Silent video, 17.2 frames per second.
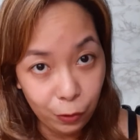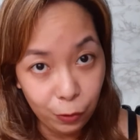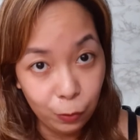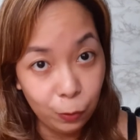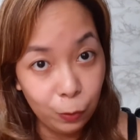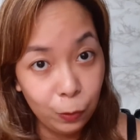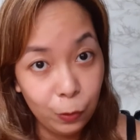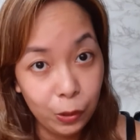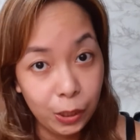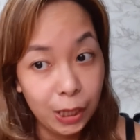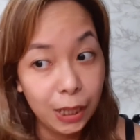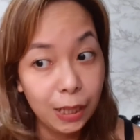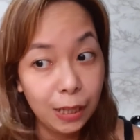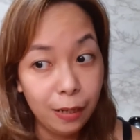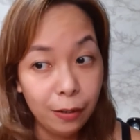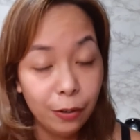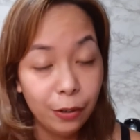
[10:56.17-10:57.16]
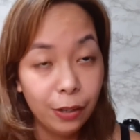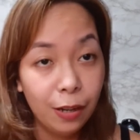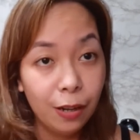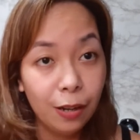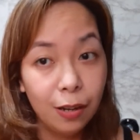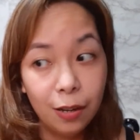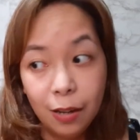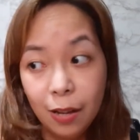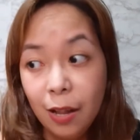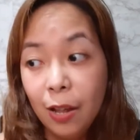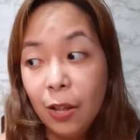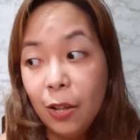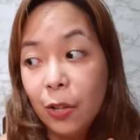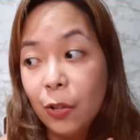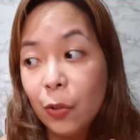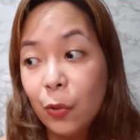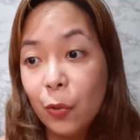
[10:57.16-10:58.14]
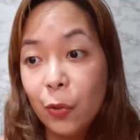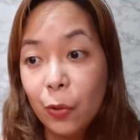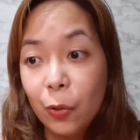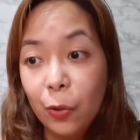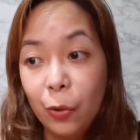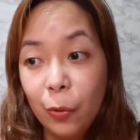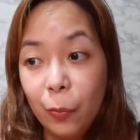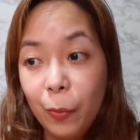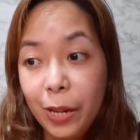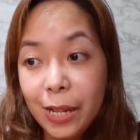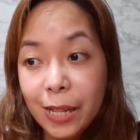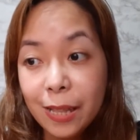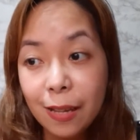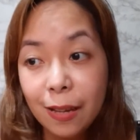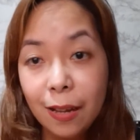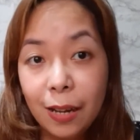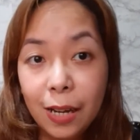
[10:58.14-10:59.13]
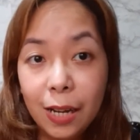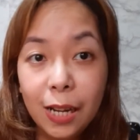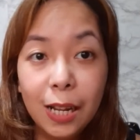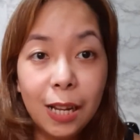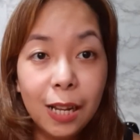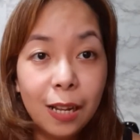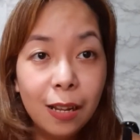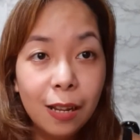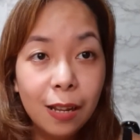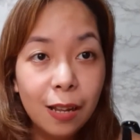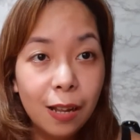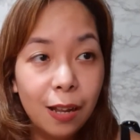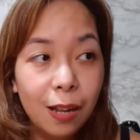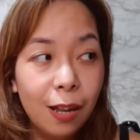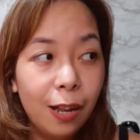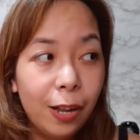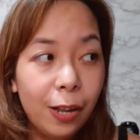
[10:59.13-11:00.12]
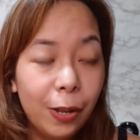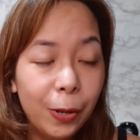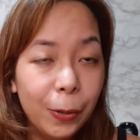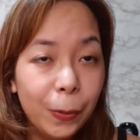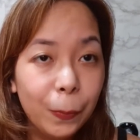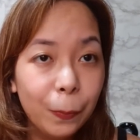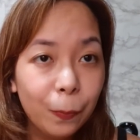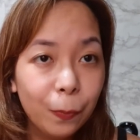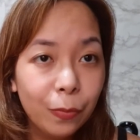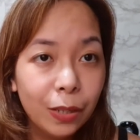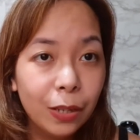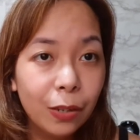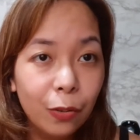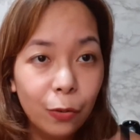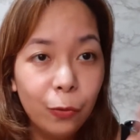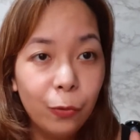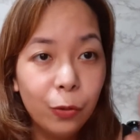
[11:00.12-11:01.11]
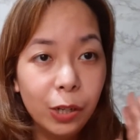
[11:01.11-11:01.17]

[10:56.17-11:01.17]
you go to that area. So, basically, um, kung